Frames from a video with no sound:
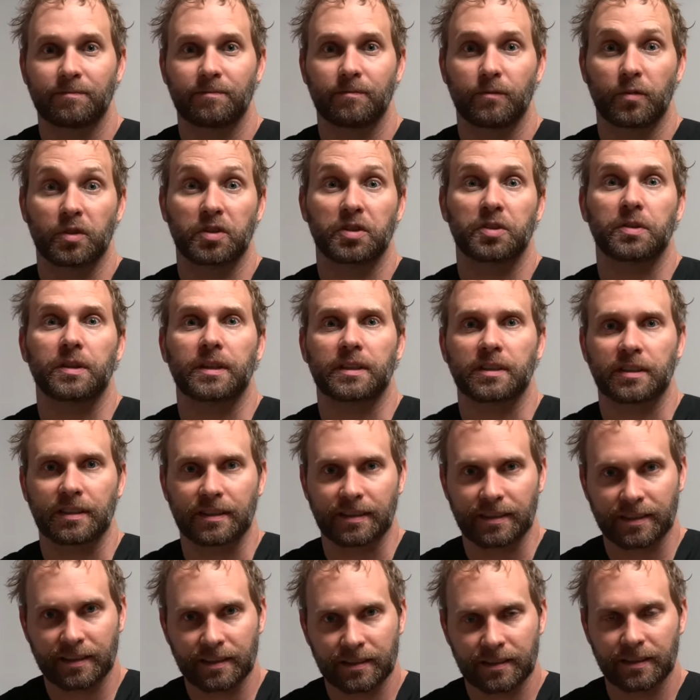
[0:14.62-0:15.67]

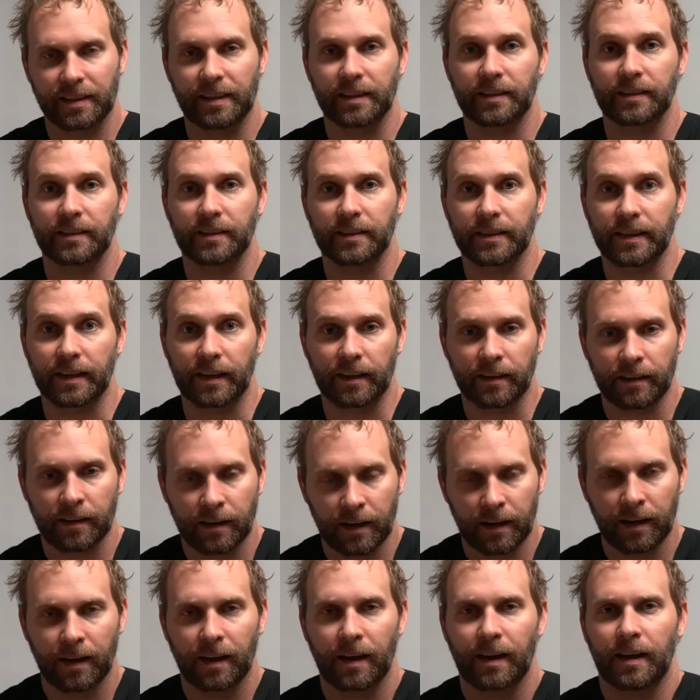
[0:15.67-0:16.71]
restrictions here and there.
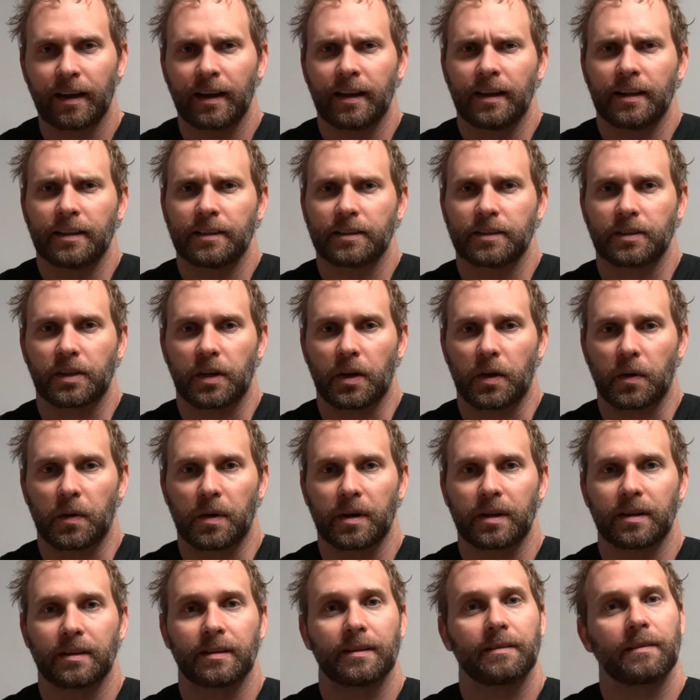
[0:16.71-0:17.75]
So
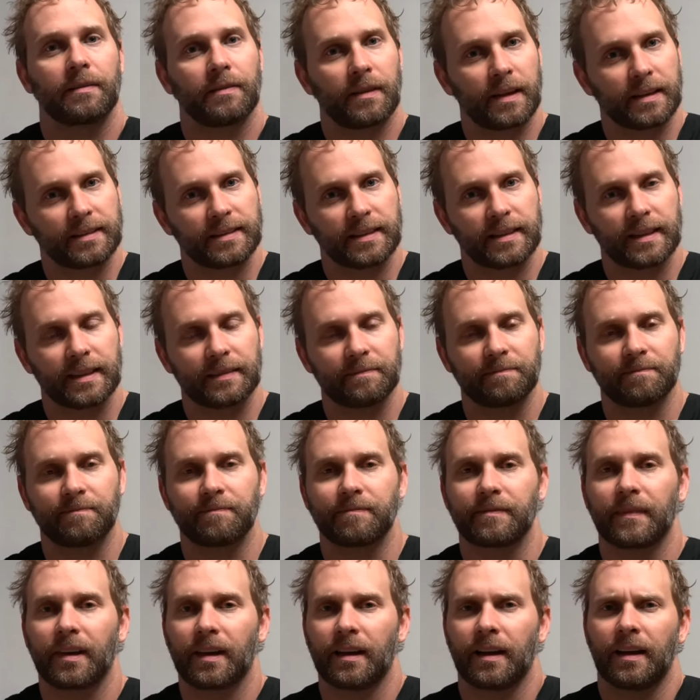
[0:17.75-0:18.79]
thanks again.
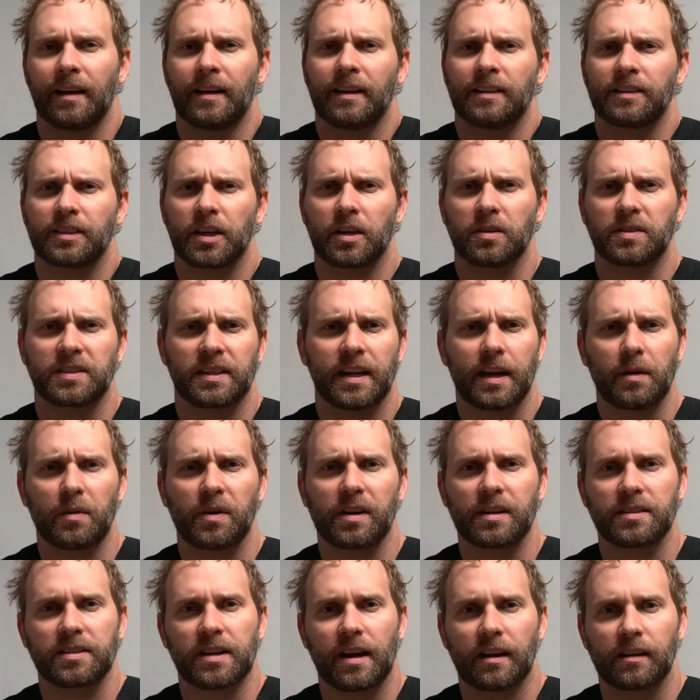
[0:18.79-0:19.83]
So today we're
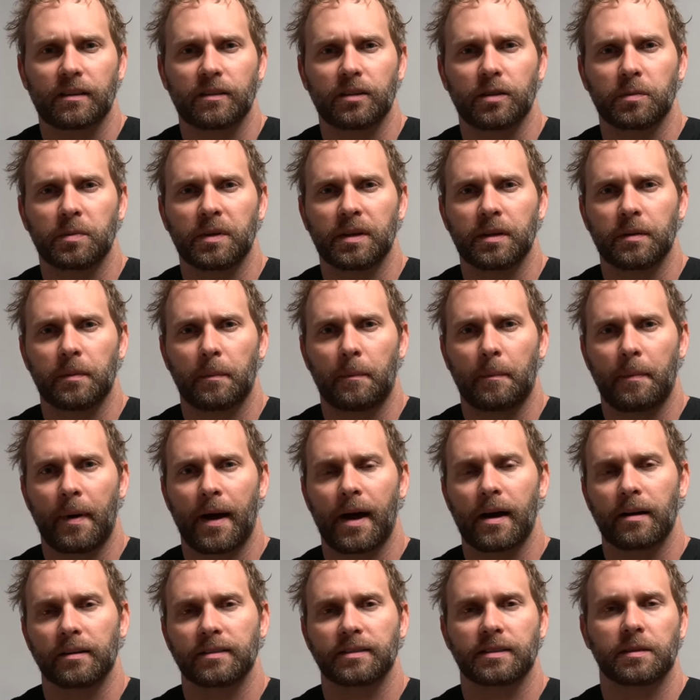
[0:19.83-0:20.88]
going to talk a little bit
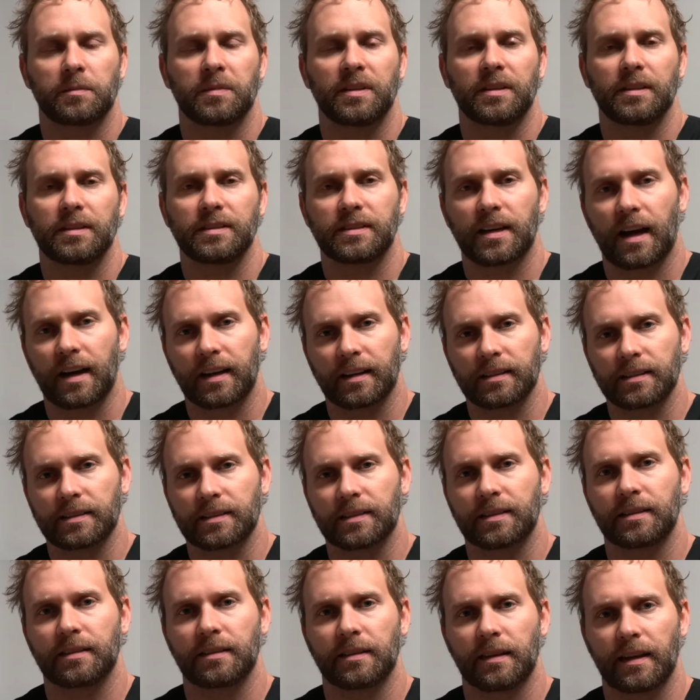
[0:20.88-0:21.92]
about some of the
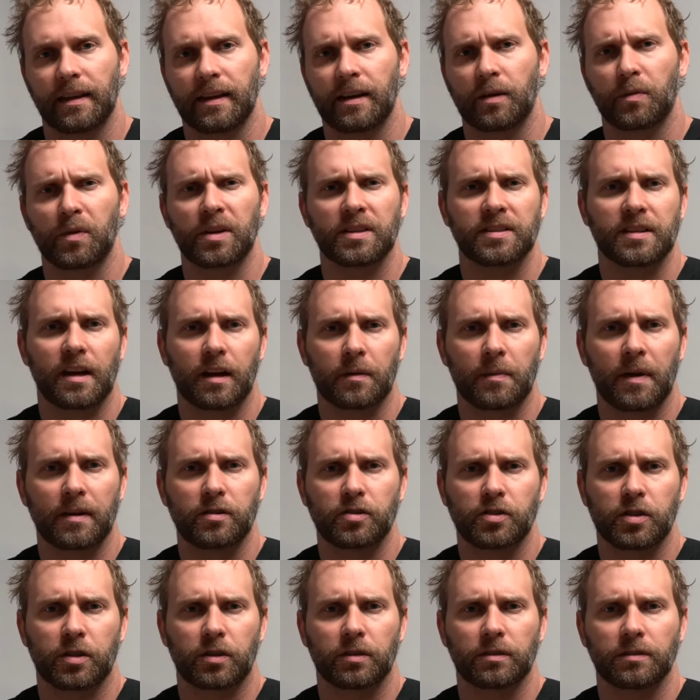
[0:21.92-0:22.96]
exotics. We're going to talk about
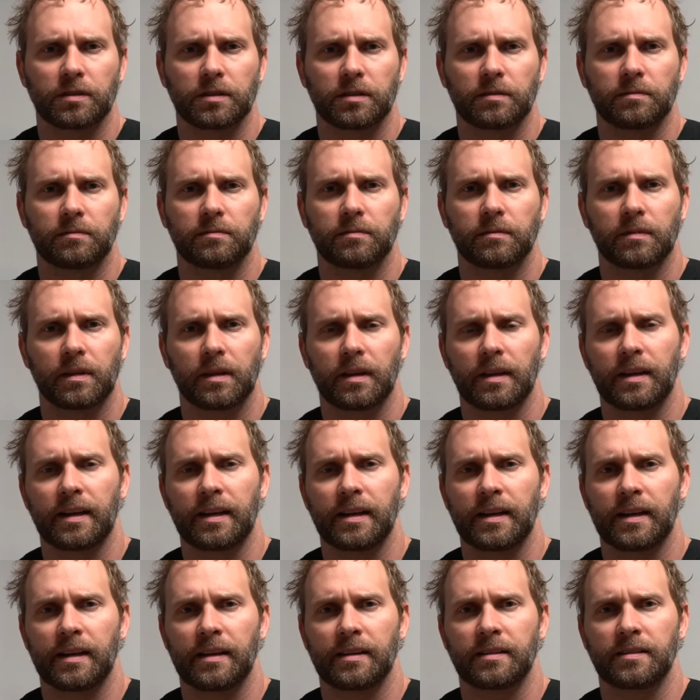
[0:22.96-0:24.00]
turtles
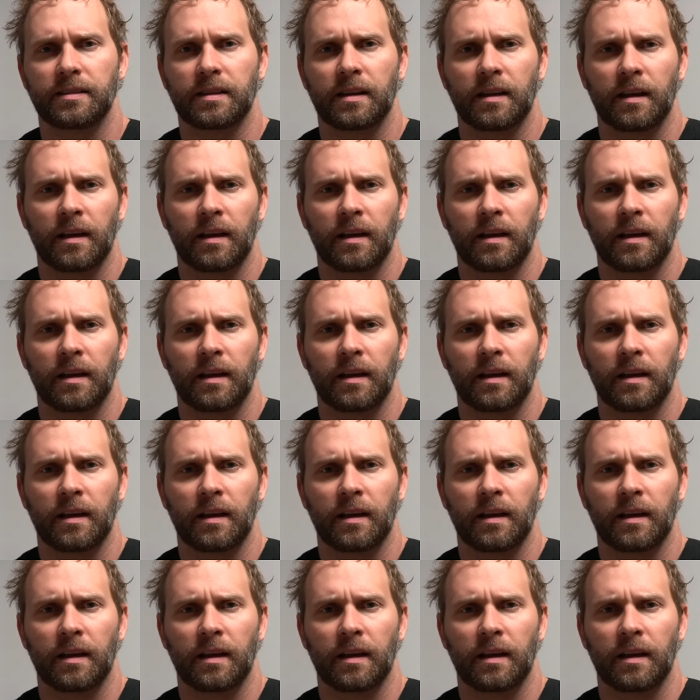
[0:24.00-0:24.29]
and